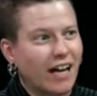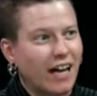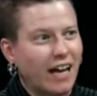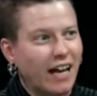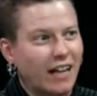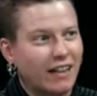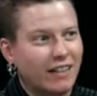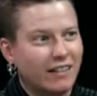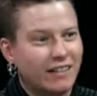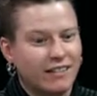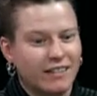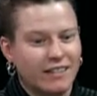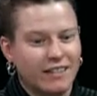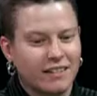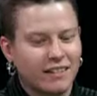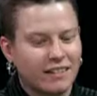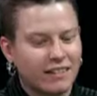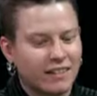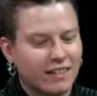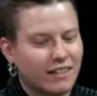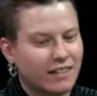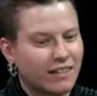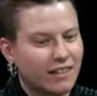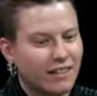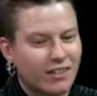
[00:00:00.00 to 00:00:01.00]

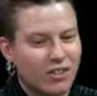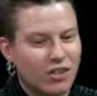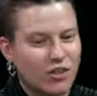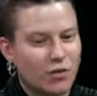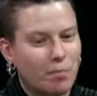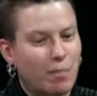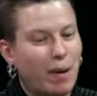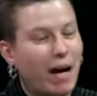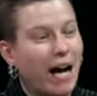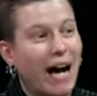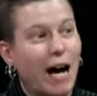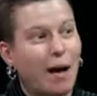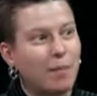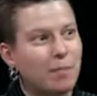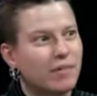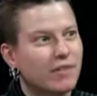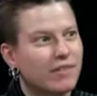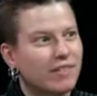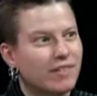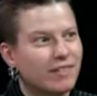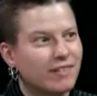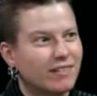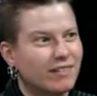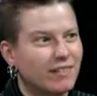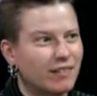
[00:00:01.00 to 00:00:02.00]
It just
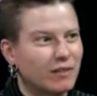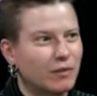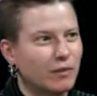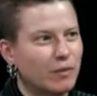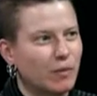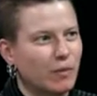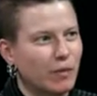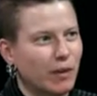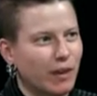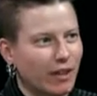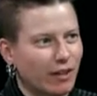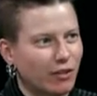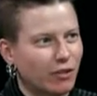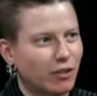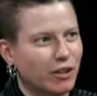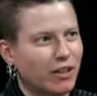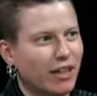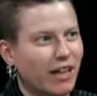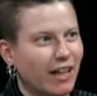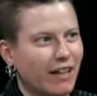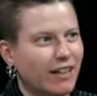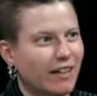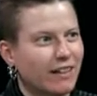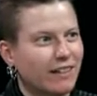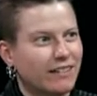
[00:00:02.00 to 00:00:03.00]
pops when I
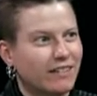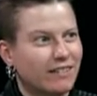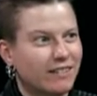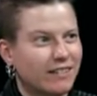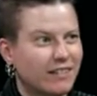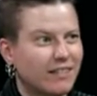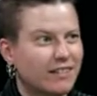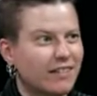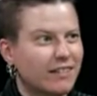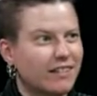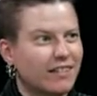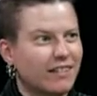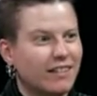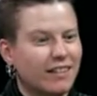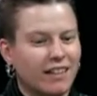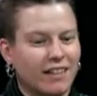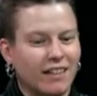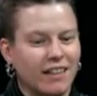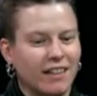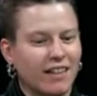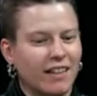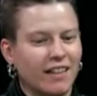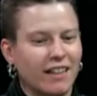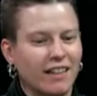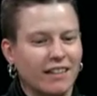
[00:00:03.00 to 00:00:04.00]
look at it.
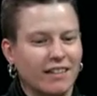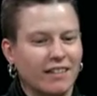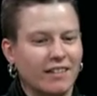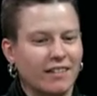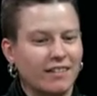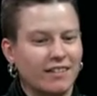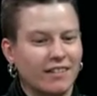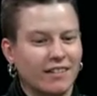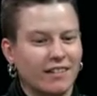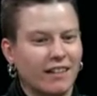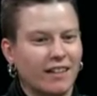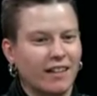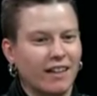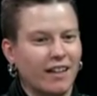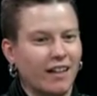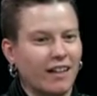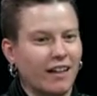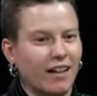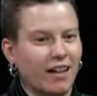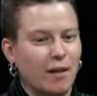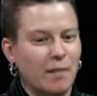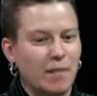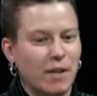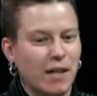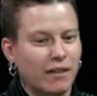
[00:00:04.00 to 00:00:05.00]
And
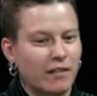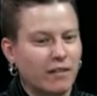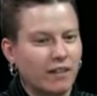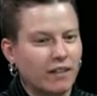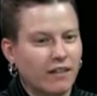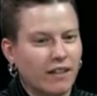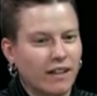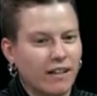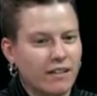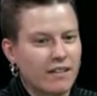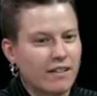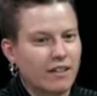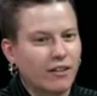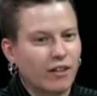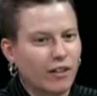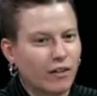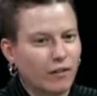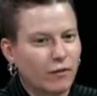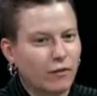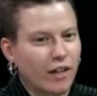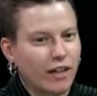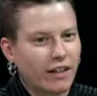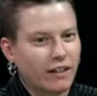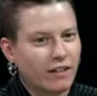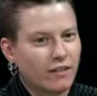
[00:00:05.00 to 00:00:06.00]
I mean, I think that's
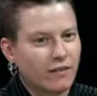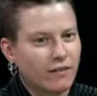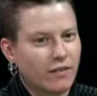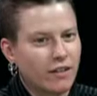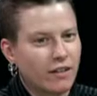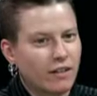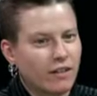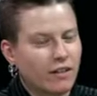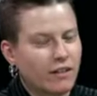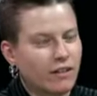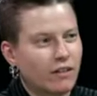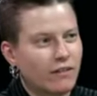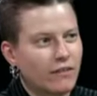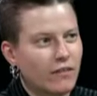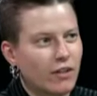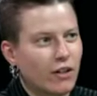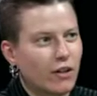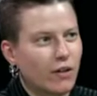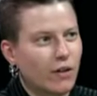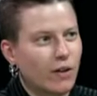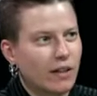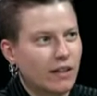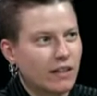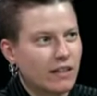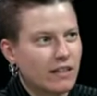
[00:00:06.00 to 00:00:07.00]
an artifact of the
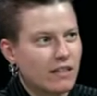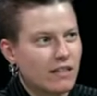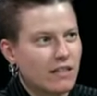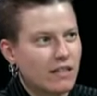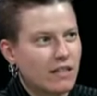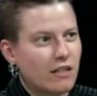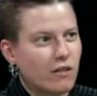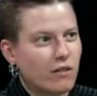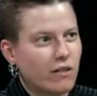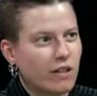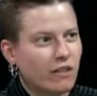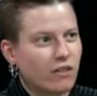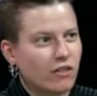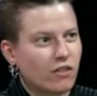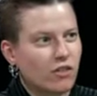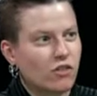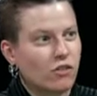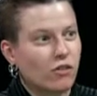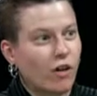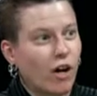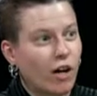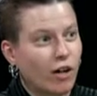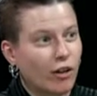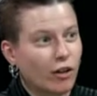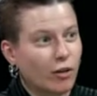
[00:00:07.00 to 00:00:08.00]
OLED. You get
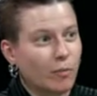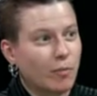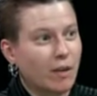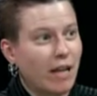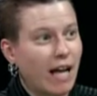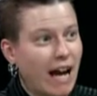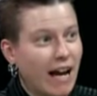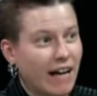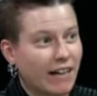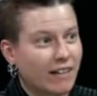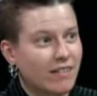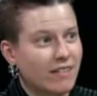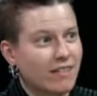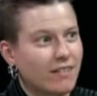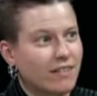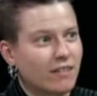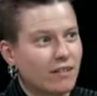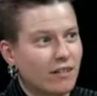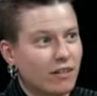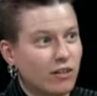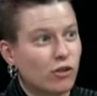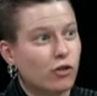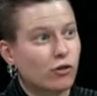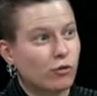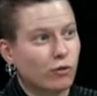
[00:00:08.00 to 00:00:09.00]
the stronger blacks,
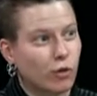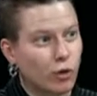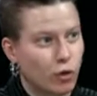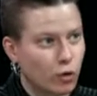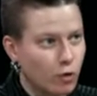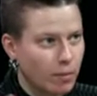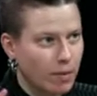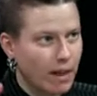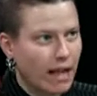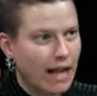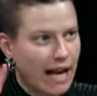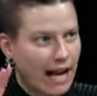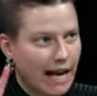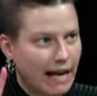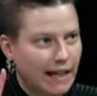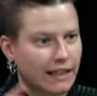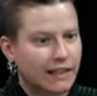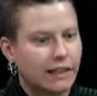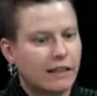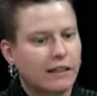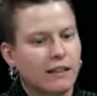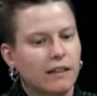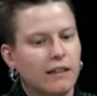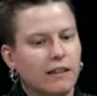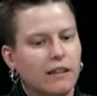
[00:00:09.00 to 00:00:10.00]
the true black.